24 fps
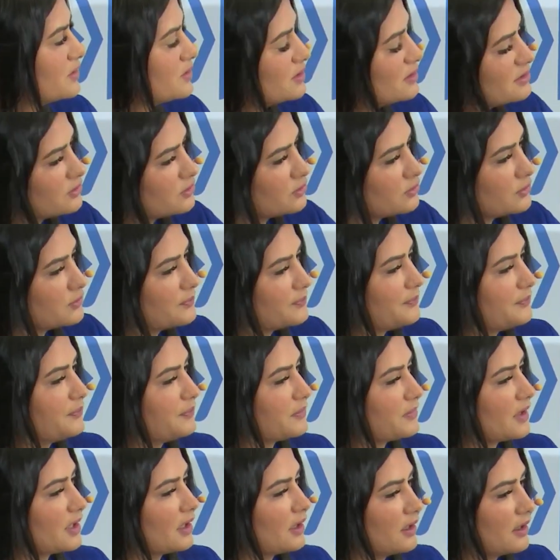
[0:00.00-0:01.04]
Just to
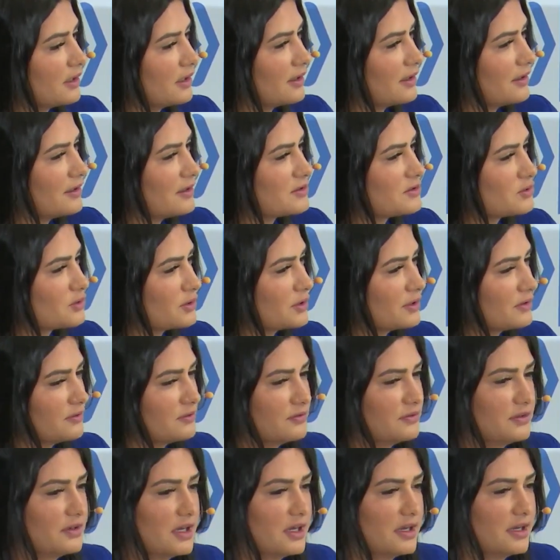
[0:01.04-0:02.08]
sort of
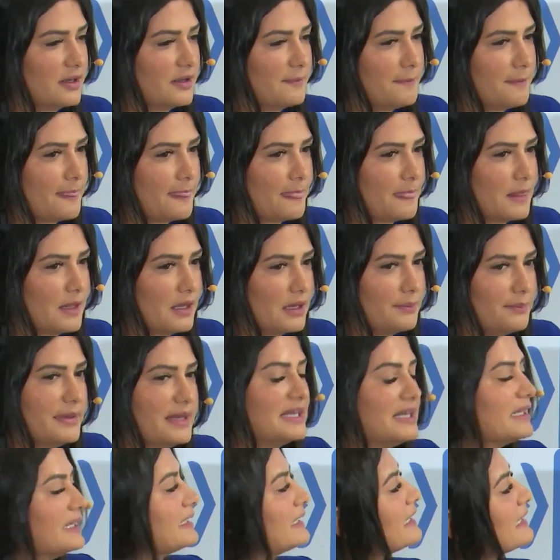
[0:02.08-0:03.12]

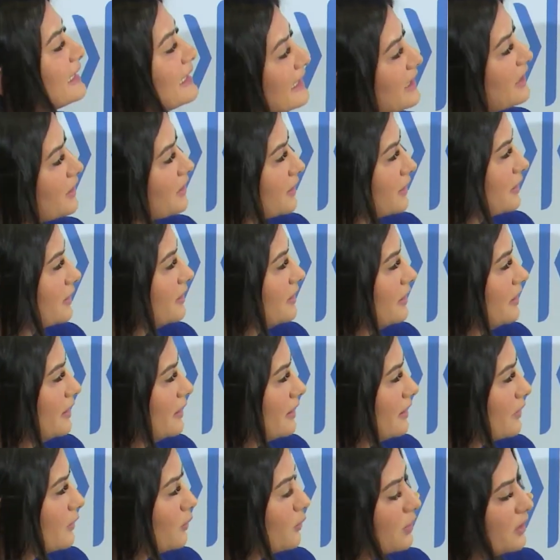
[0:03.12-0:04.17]
make it clear,
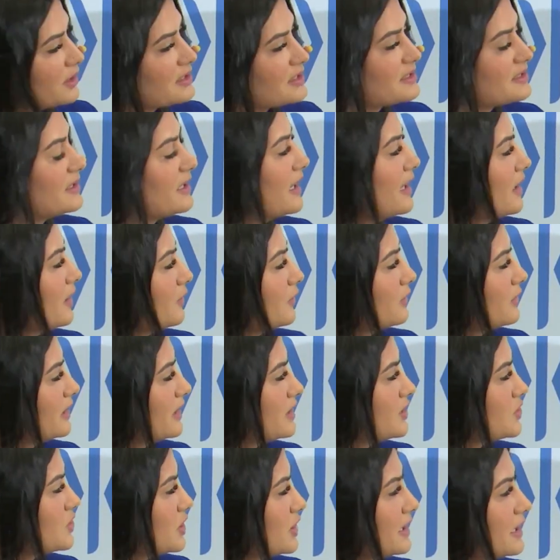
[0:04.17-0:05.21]
what is that
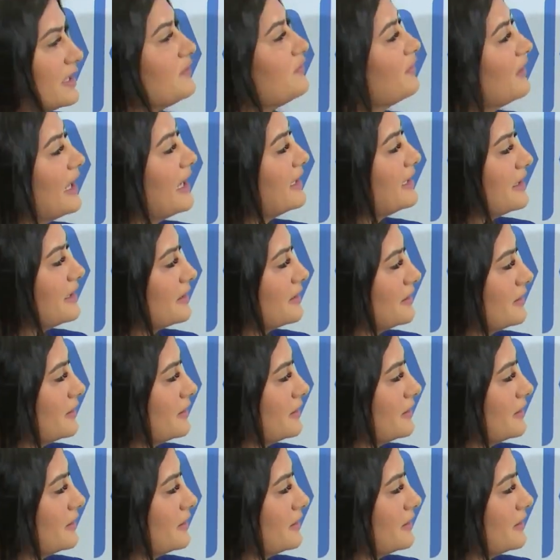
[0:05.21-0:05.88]
relation, if any?